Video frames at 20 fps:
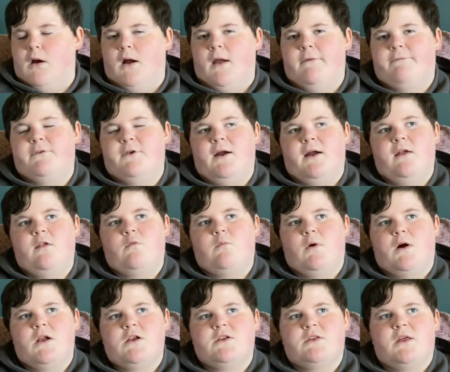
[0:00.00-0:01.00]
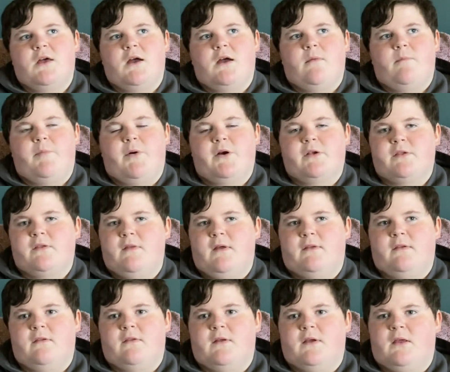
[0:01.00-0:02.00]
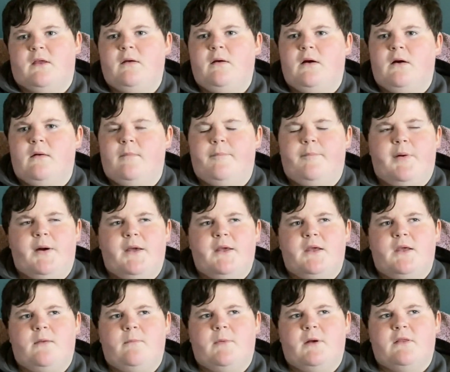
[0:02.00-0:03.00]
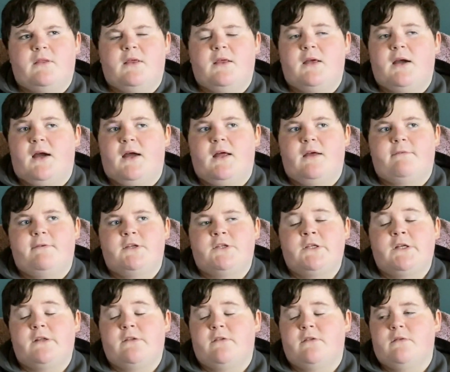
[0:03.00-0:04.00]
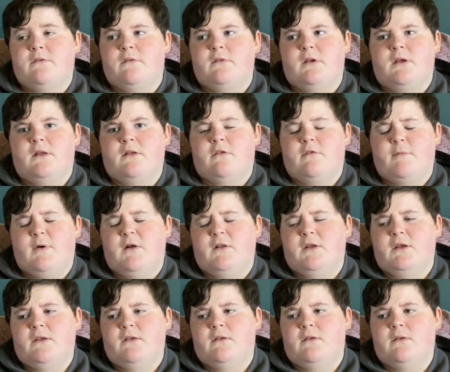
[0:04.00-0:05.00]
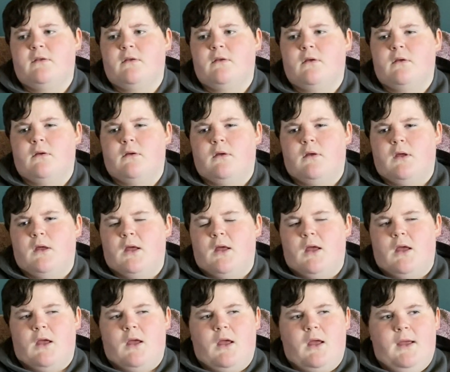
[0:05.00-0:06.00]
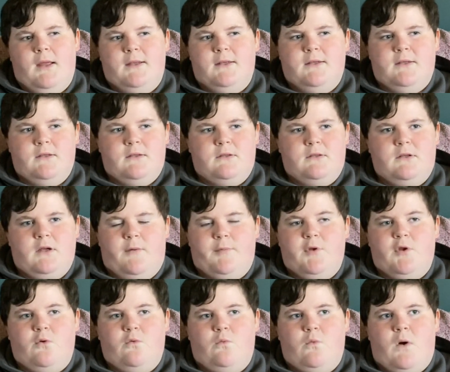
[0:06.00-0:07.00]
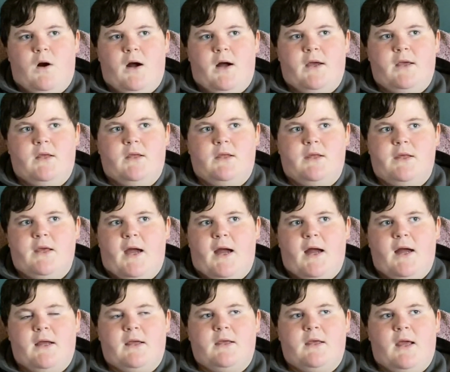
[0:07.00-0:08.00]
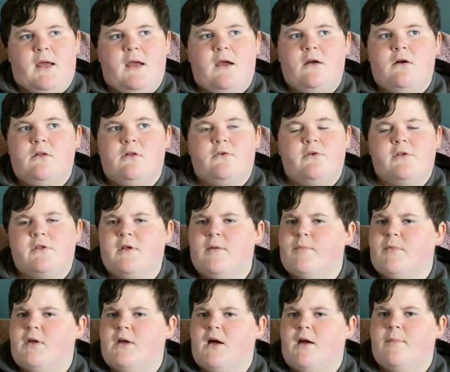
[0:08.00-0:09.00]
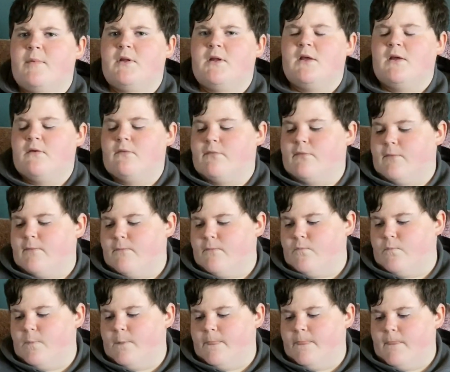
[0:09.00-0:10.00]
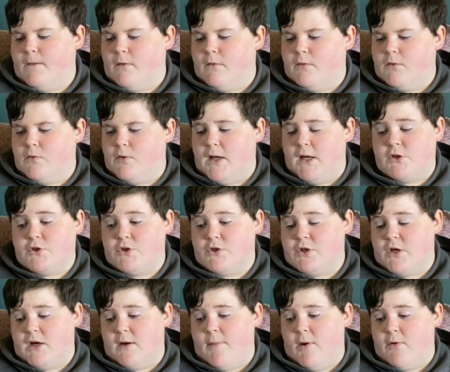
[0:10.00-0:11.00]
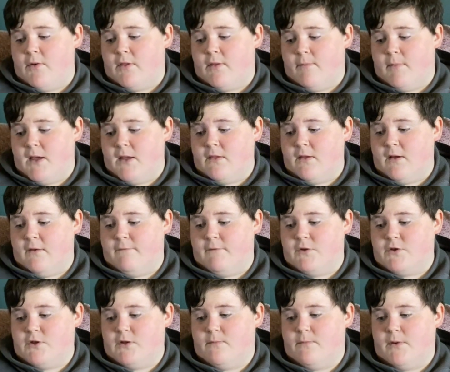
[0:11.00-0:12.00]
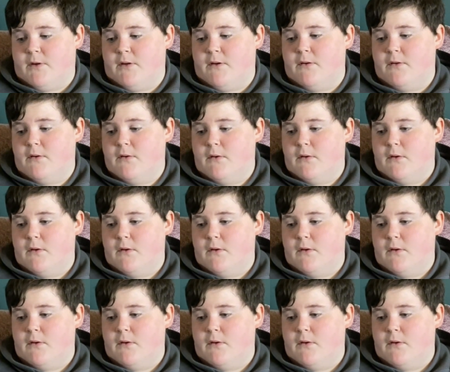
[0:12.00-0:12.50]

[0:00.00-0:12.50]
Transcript: if you guys watch that person that does like uh pike and musky kayak fishing and, and smallies NWY Yak Angler or something, I believe you guys should check him out. He's amazing at fishing, but